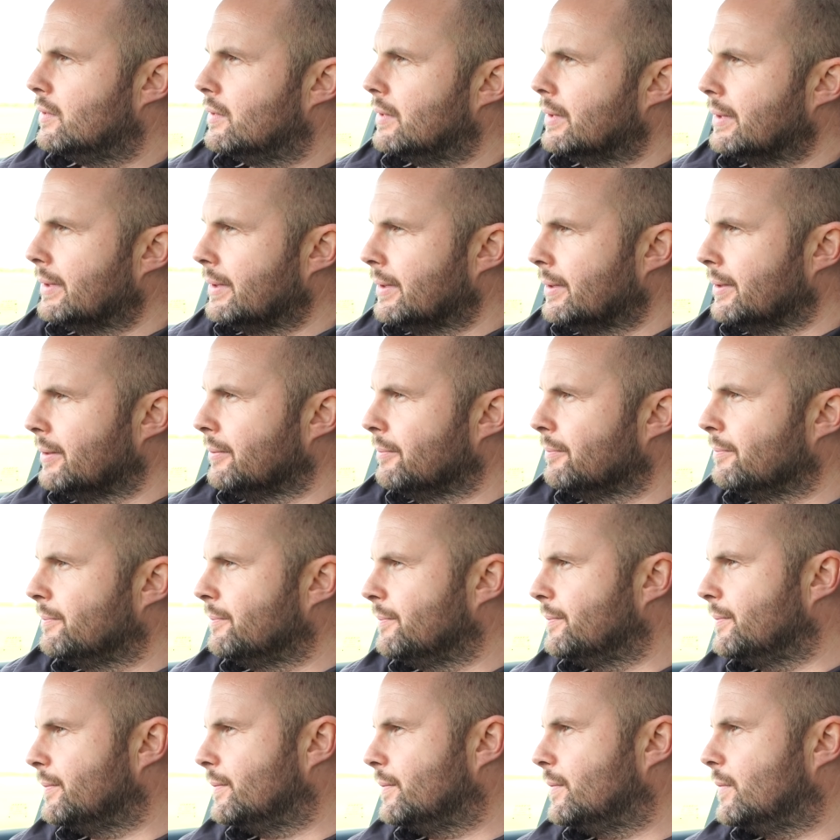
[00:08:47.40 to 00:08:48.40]
I'm
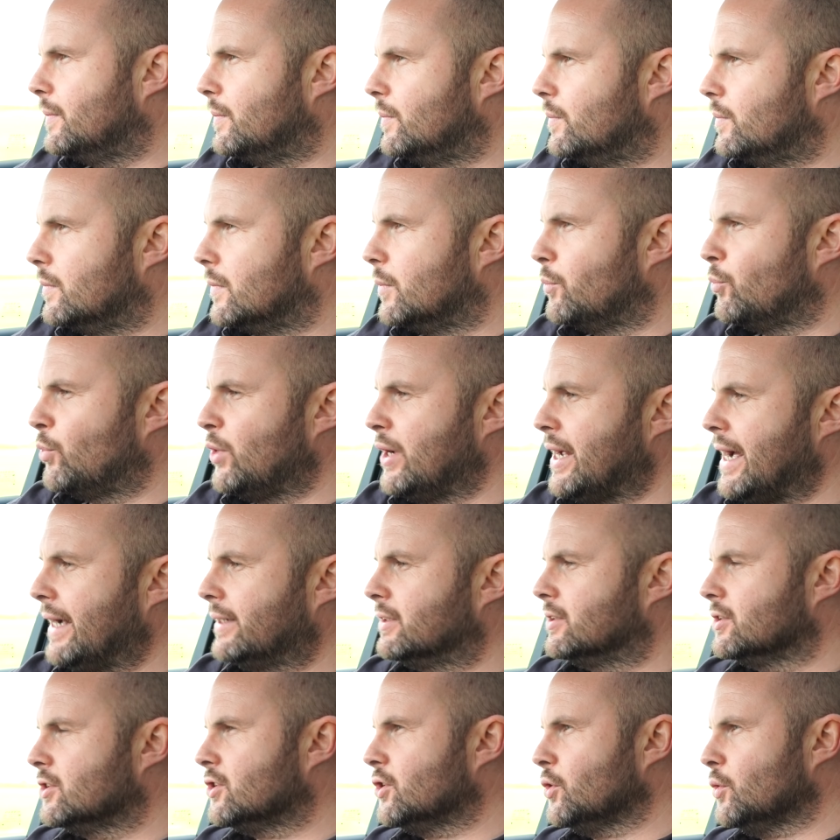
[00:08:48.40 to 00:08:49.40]

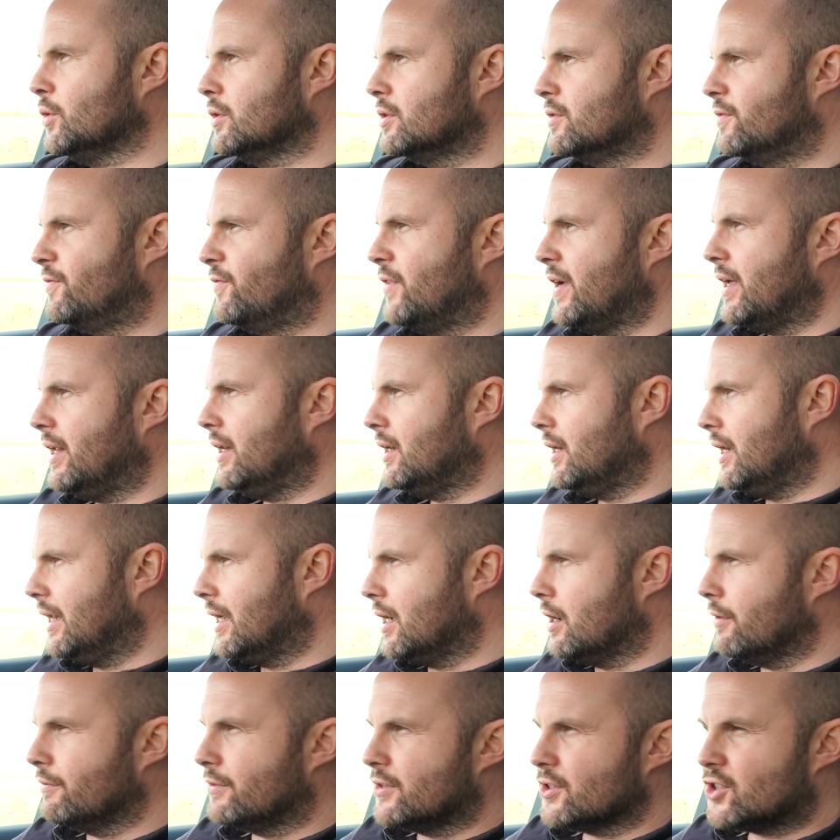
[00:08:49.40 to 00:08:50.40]
reacting to its
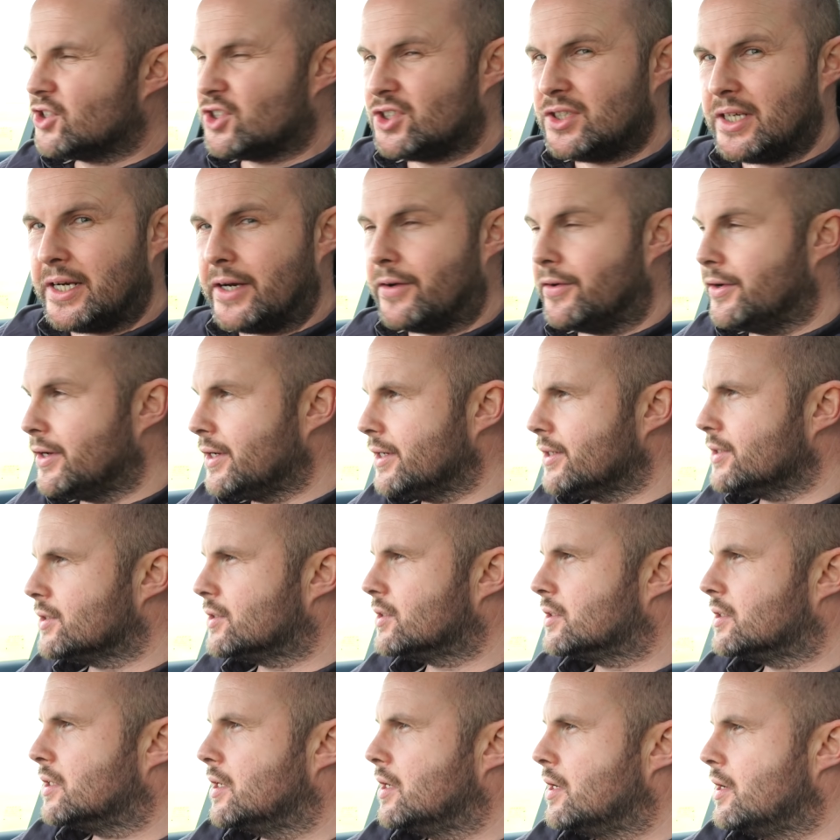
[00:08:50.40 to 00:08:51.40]
feeling of the steering
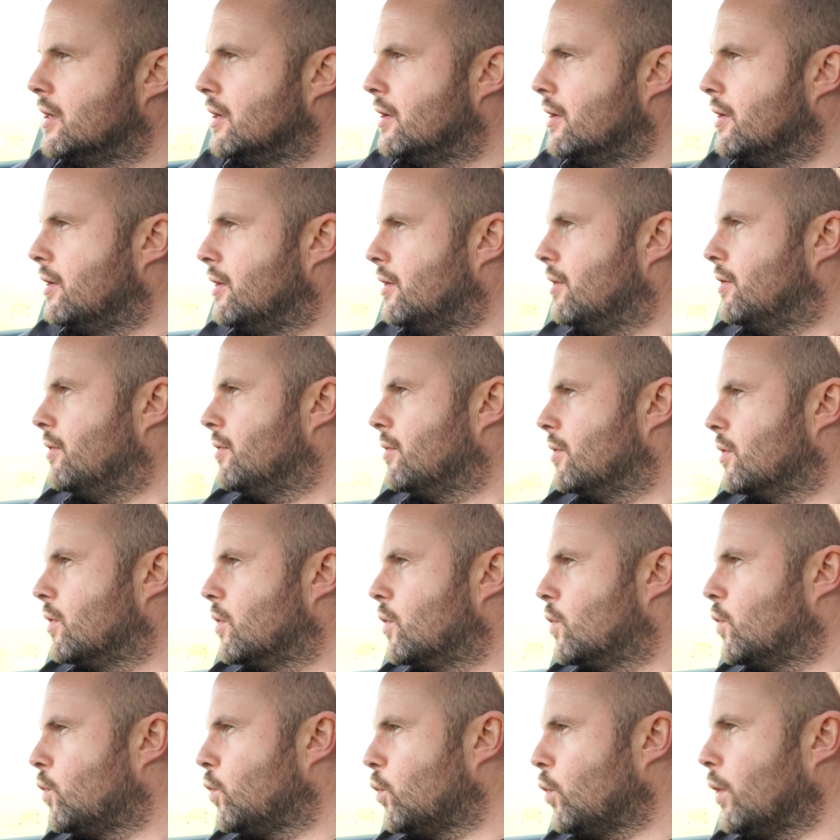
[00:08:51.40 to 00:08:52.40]
is
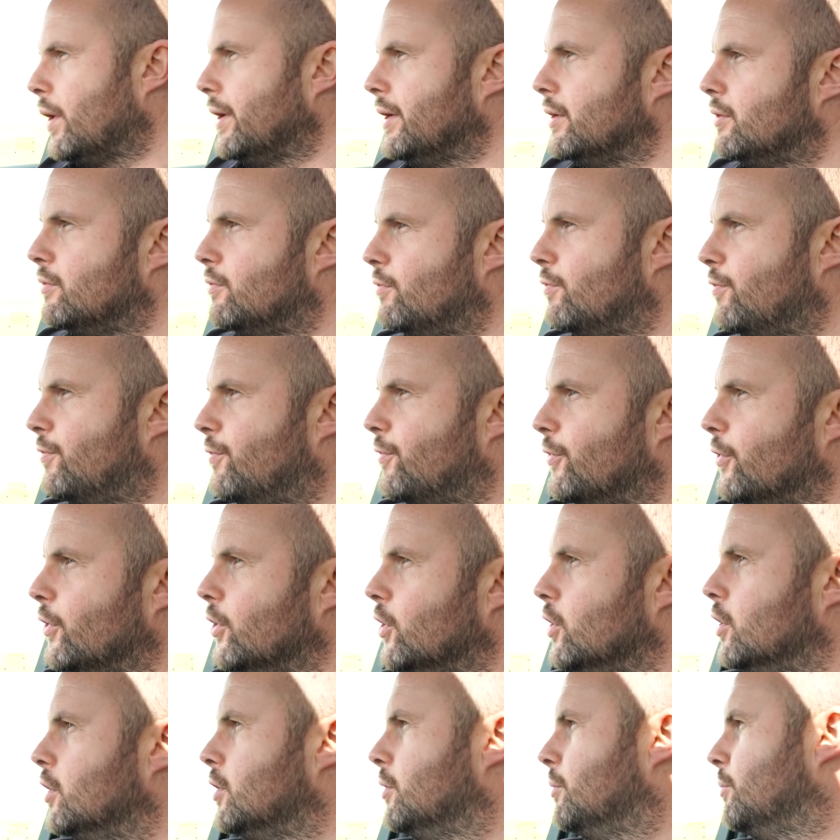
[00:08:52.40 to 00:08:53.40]
quite
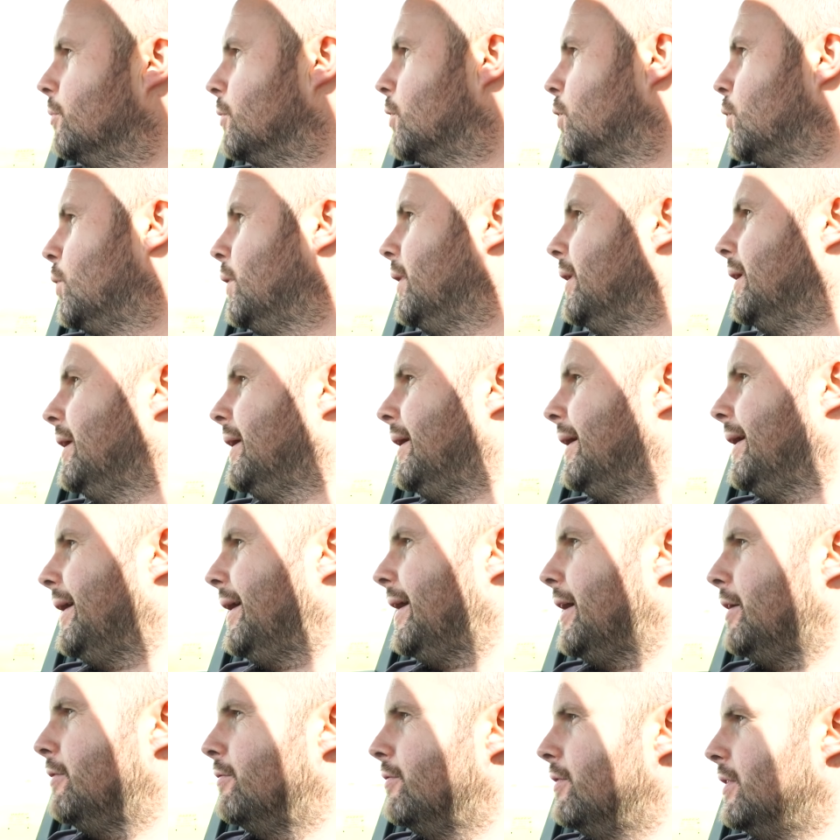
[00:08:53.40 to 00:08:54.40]
firm, quite
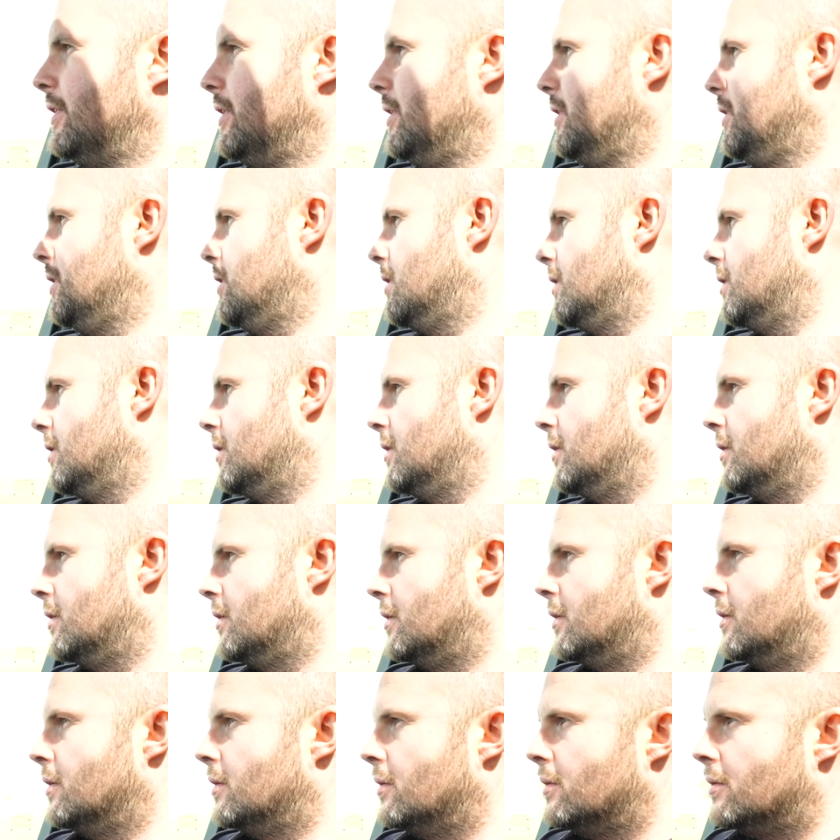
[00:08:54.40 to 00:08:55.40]
heavy.
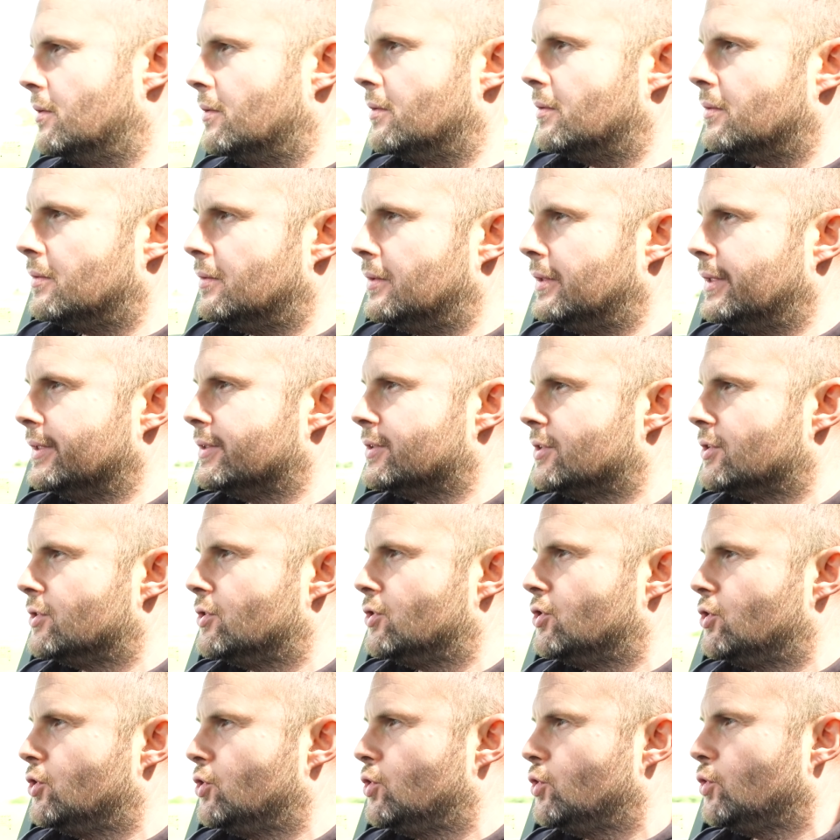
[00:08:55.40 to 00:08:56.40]
Let's
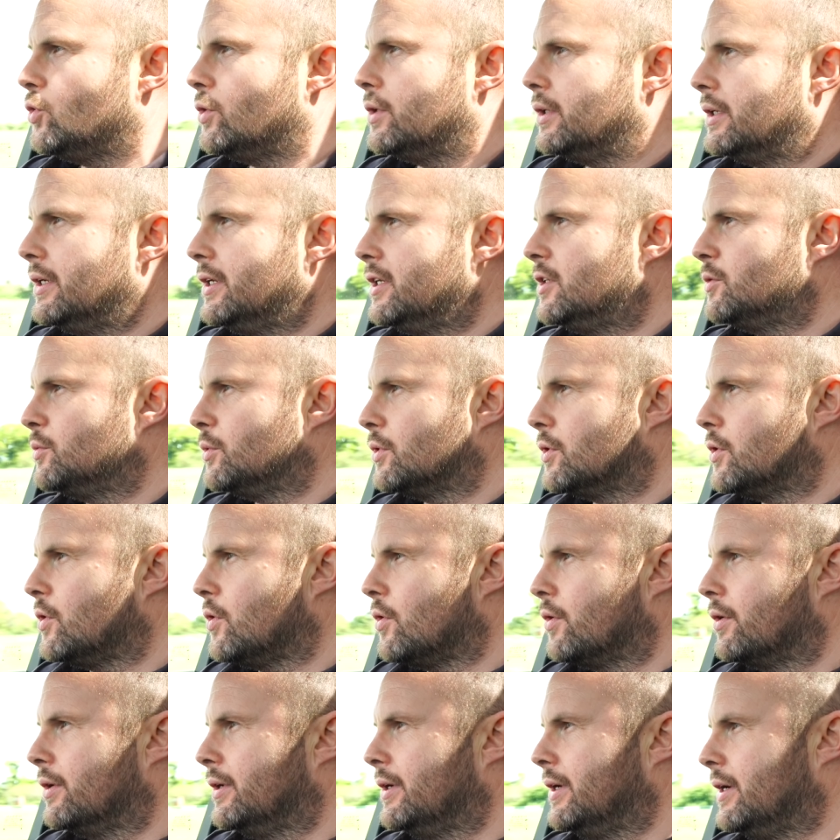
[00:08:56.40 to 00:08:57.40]
chuck it into a
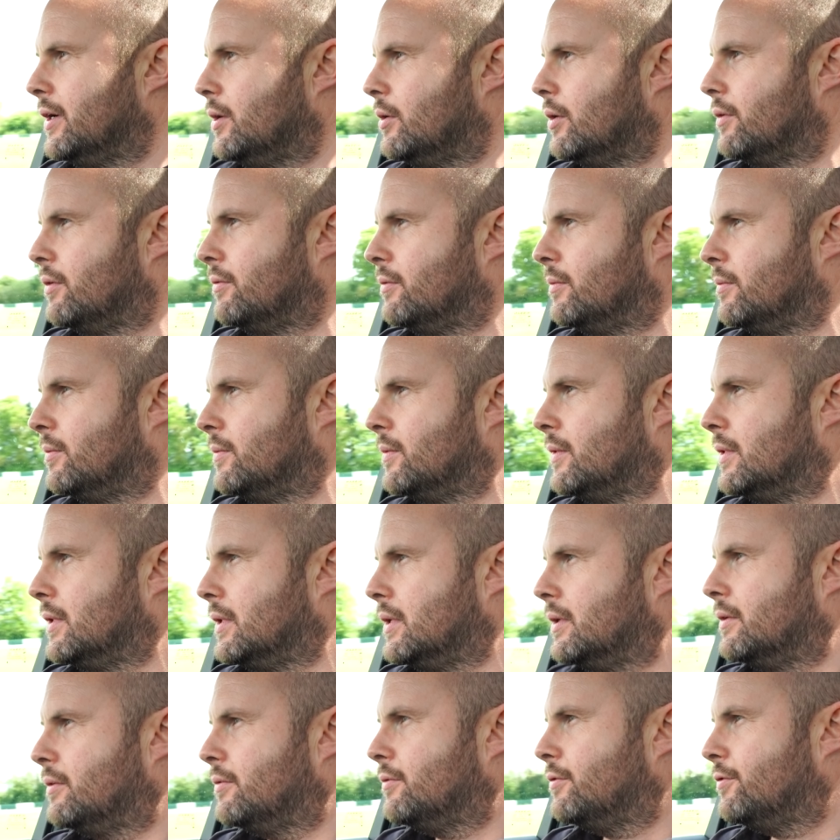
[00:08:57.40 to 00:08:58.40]
corner now and
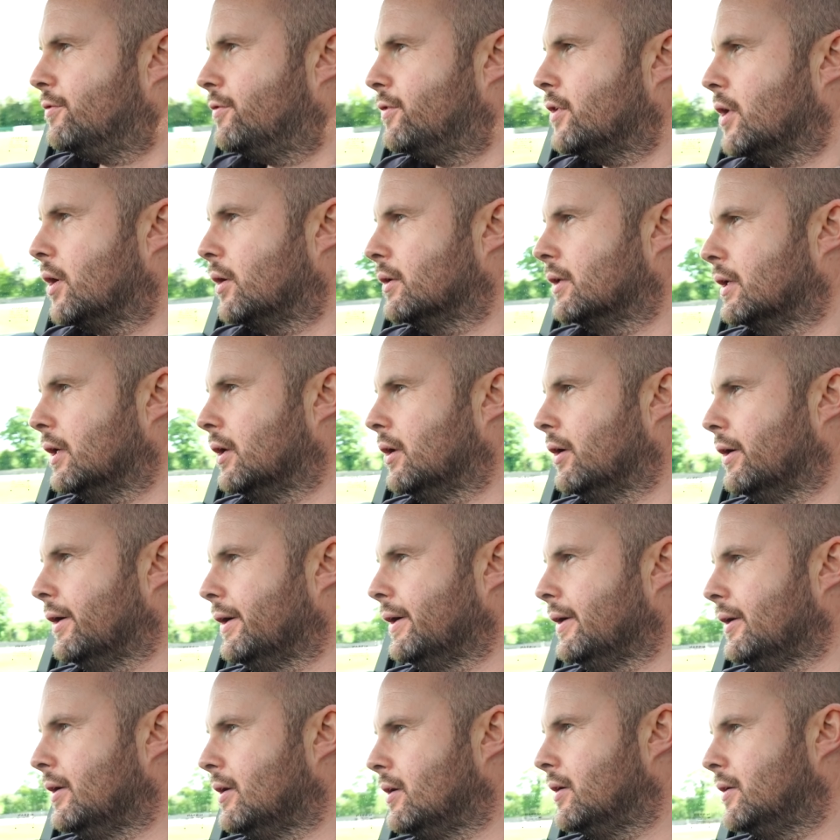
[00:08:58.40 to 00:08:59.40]
follow the
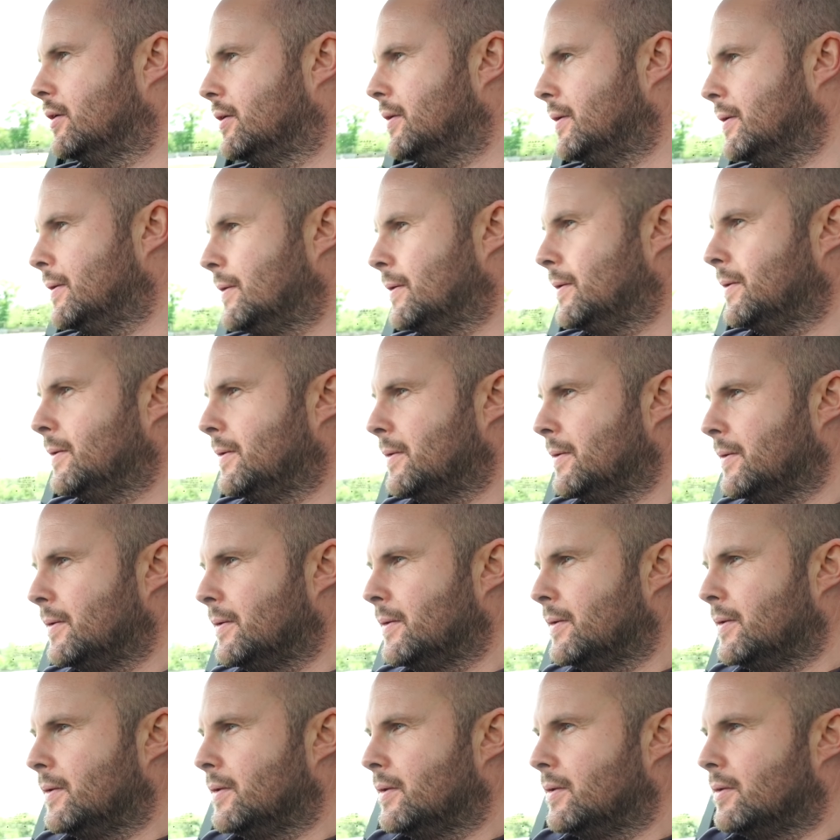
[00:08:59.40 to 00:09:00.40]
line.
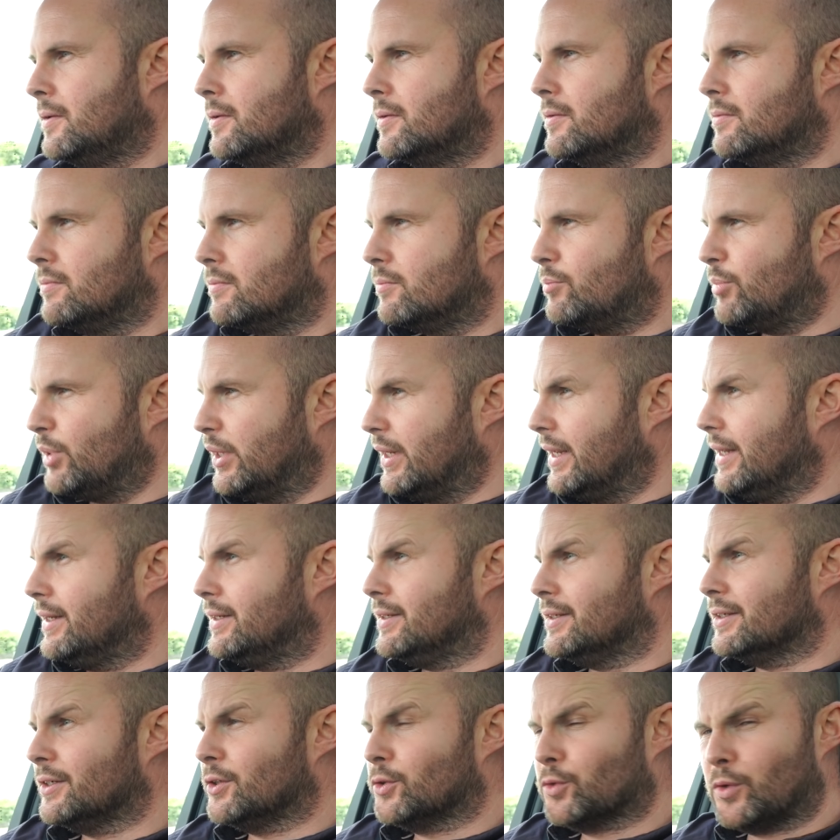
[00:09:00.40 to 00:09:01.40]

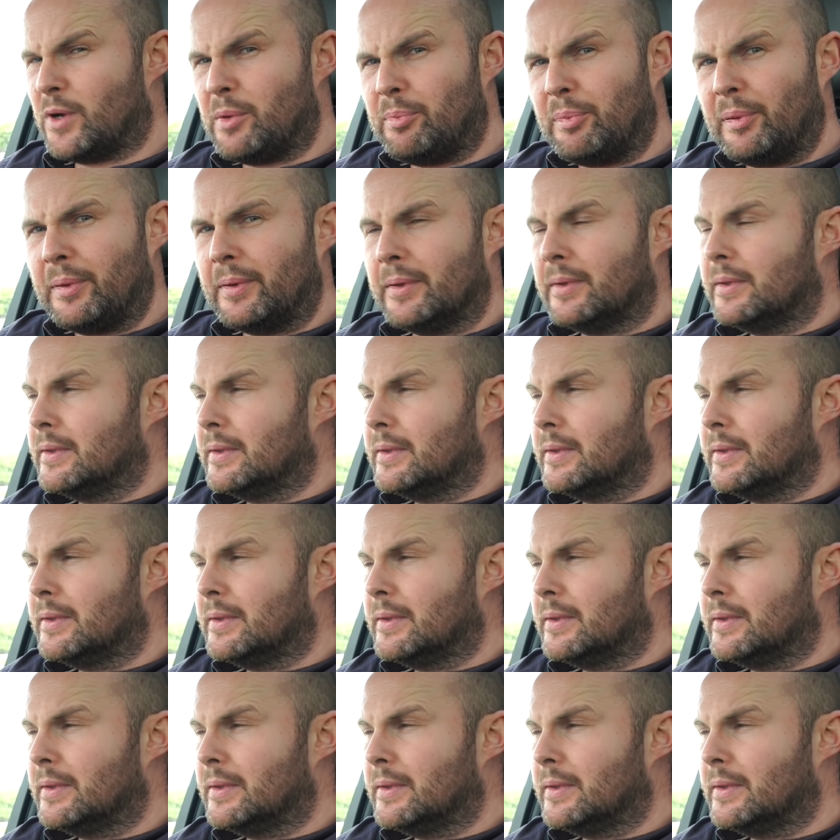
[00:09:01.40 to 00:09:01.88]
Plenty of grip.